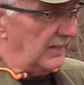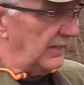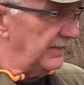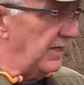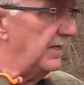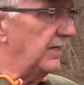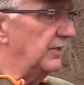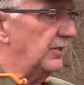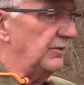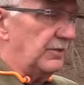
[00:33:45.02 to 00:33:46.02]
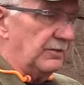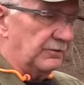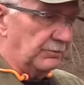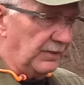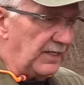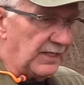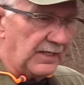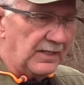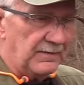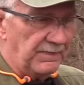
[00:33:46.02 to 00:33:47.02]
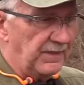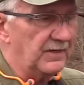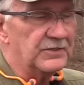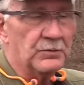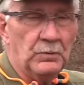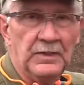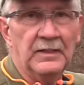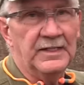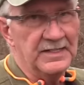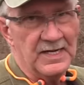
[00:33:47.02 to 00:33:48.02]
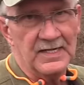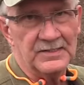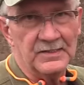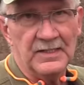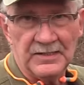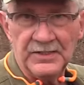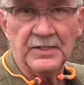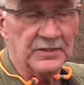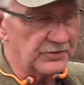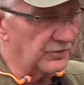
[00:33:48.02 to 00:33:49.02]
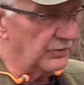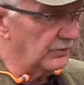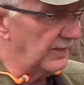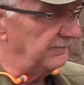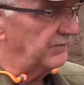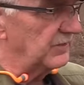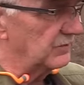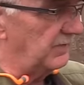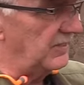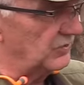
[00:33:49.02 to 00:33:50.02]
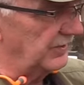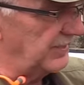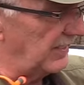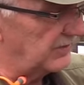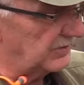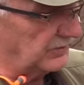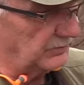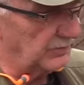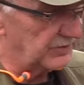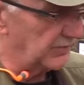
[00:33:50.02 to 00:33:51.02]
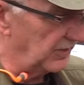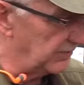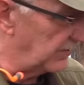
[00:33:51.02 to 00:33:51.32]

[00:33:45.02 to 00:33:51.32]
And then in 223, it's really nice and easy to control, right? Especially in the A2, which brings